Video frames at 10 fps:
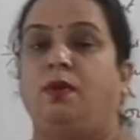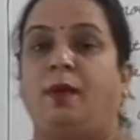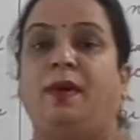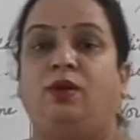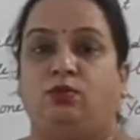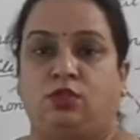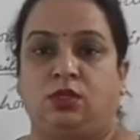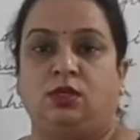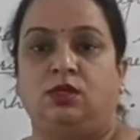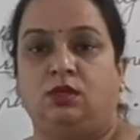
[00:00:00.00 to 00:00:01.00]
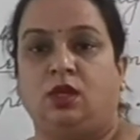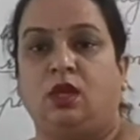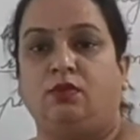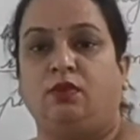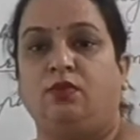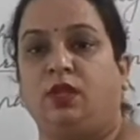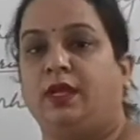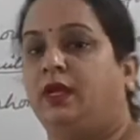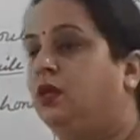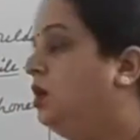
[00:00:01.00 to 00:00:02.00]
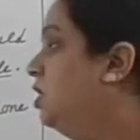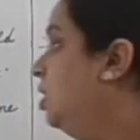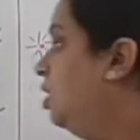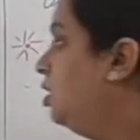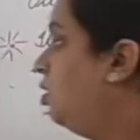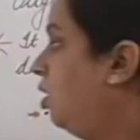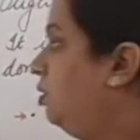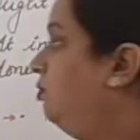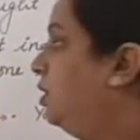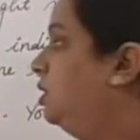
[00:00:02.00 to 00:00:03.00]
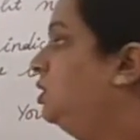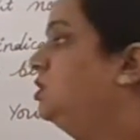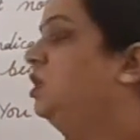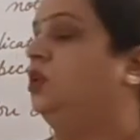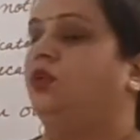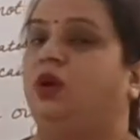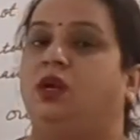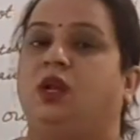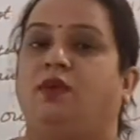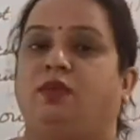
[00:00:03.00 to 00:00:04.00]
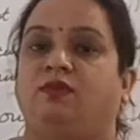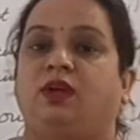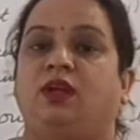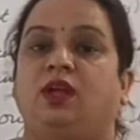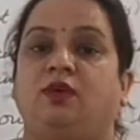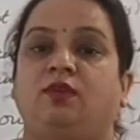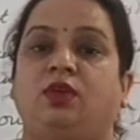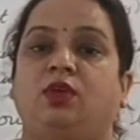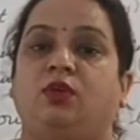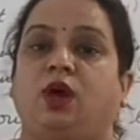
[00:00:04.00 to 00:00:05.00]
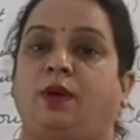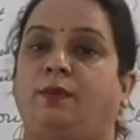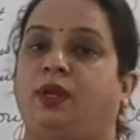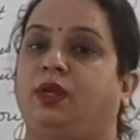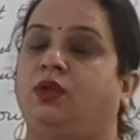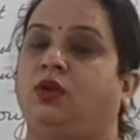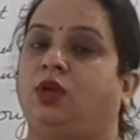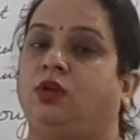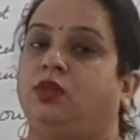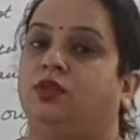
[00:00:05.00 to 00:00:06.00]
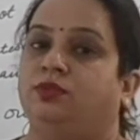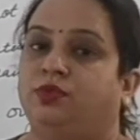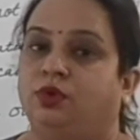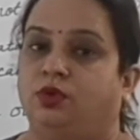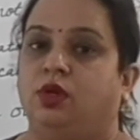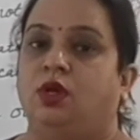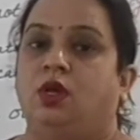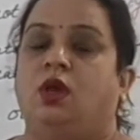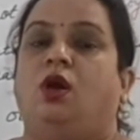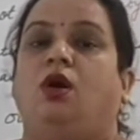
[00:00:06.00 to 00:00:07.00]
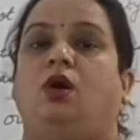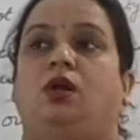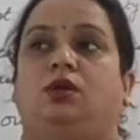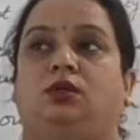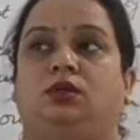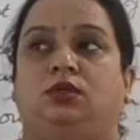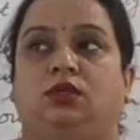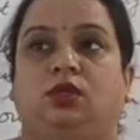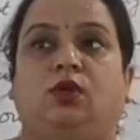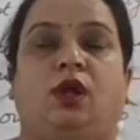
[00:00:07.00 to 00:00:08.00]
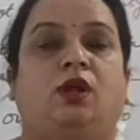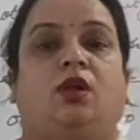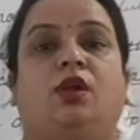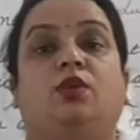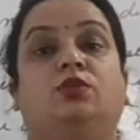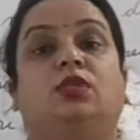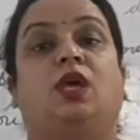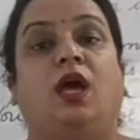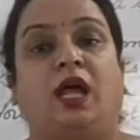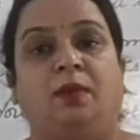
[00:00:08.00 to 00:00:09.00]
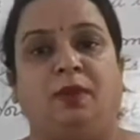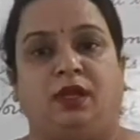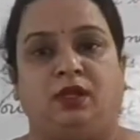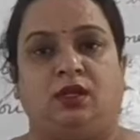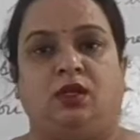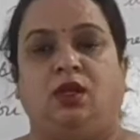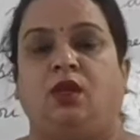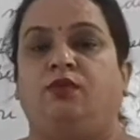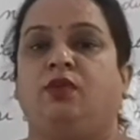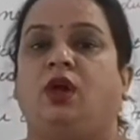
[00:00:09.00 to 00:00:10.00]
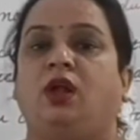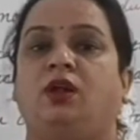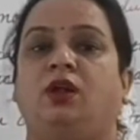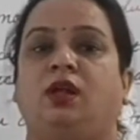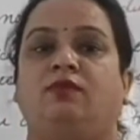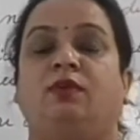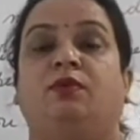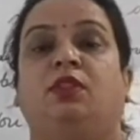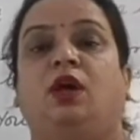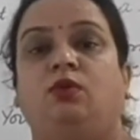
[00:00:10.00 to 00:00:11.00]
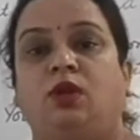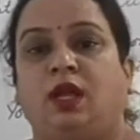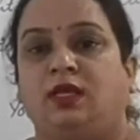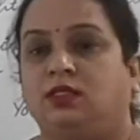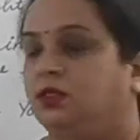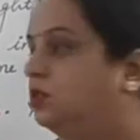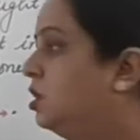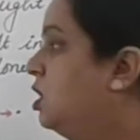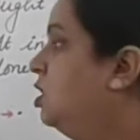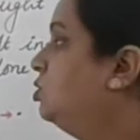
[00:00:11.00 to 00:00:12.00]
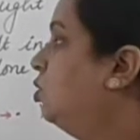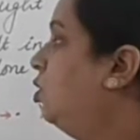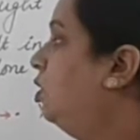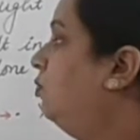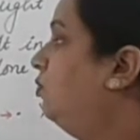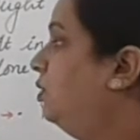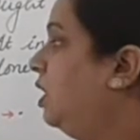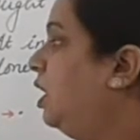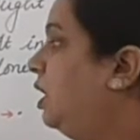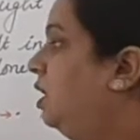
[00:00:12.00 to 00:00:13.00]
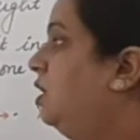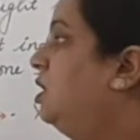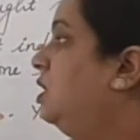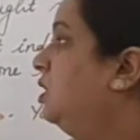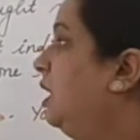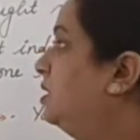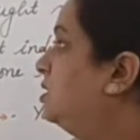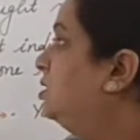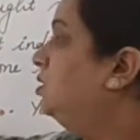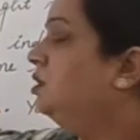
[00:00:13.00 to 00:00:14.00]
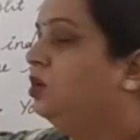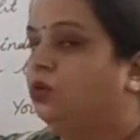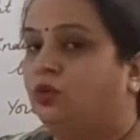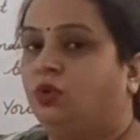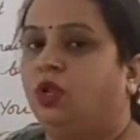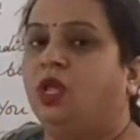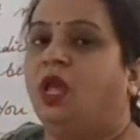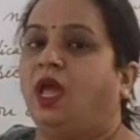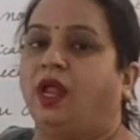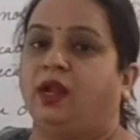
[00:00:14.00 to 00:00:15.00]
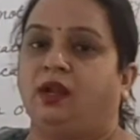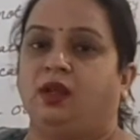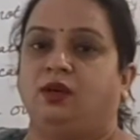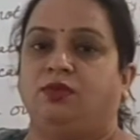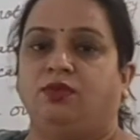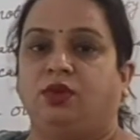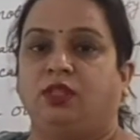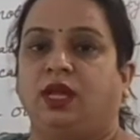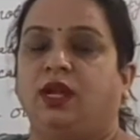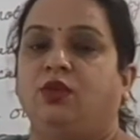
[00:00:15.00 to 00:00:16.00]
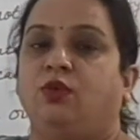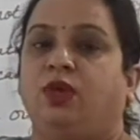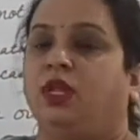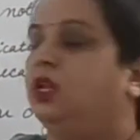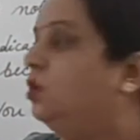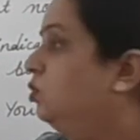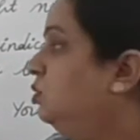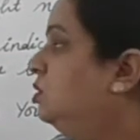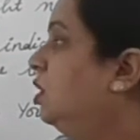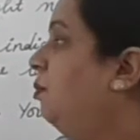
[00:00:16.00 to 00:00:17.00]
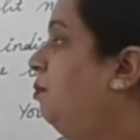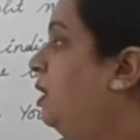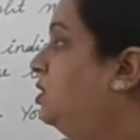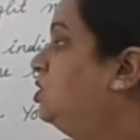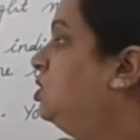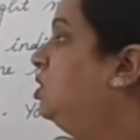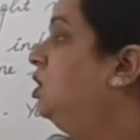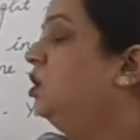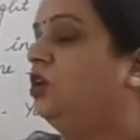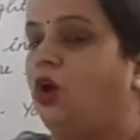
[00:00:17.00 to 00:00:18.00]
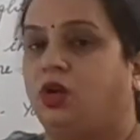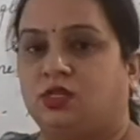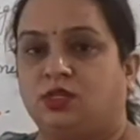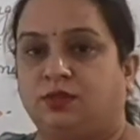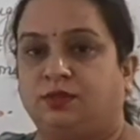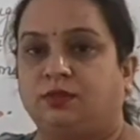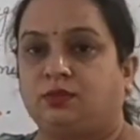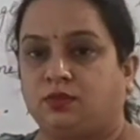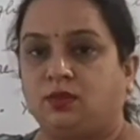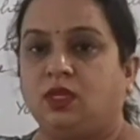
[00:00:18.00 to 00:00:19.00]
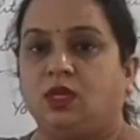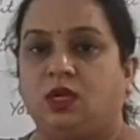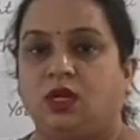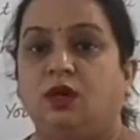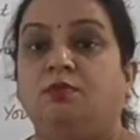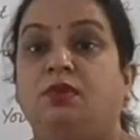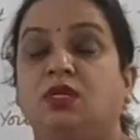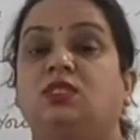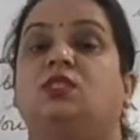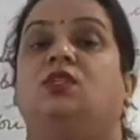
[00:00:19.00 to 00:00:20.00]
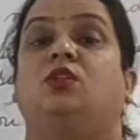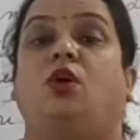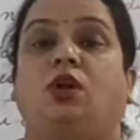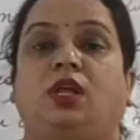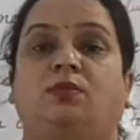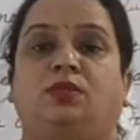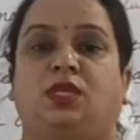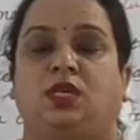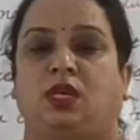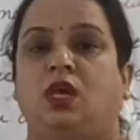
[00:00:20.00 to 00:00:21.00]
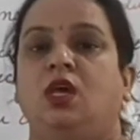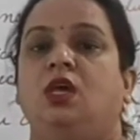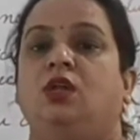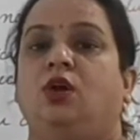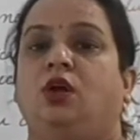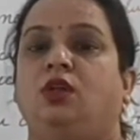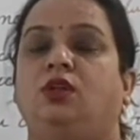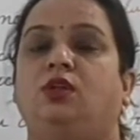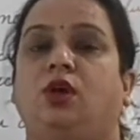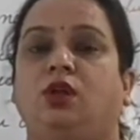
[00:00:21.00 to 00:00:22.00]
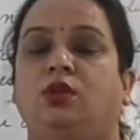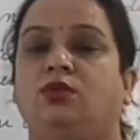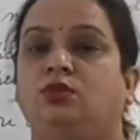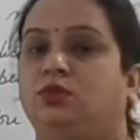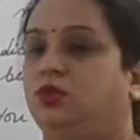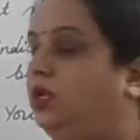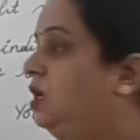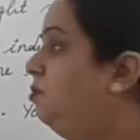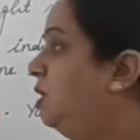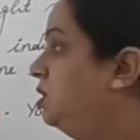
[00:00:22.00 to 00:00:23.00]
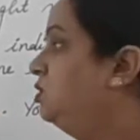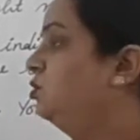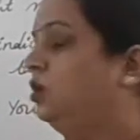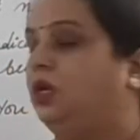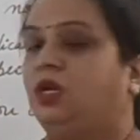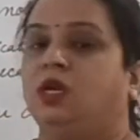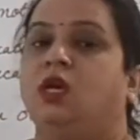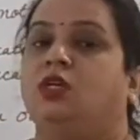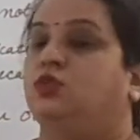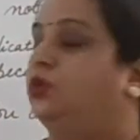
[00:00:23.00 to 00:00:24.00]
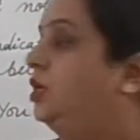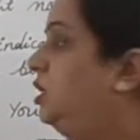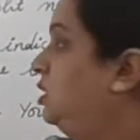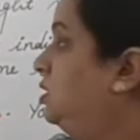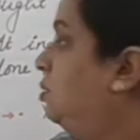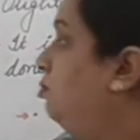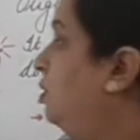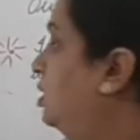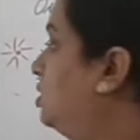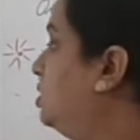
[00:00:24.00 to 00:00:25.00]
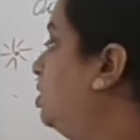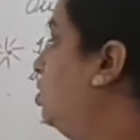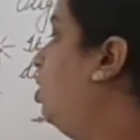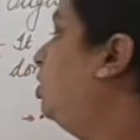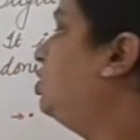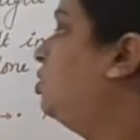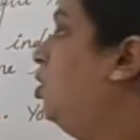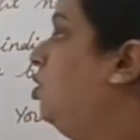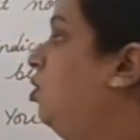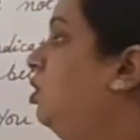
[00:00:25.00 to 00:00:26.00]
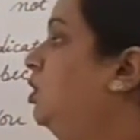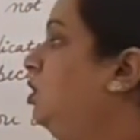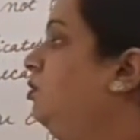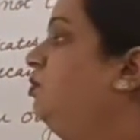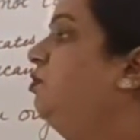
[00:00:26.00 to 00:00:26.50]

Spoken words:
amount if you will get caught with this, that you are driving, while driving you have been talking on the phone, or you are not using helmet if you are driving without license. So there that's a rule, and for that you can use must not. Clear? Must not, I am saying, not, don't use only must. Okay, so it is must not talk on the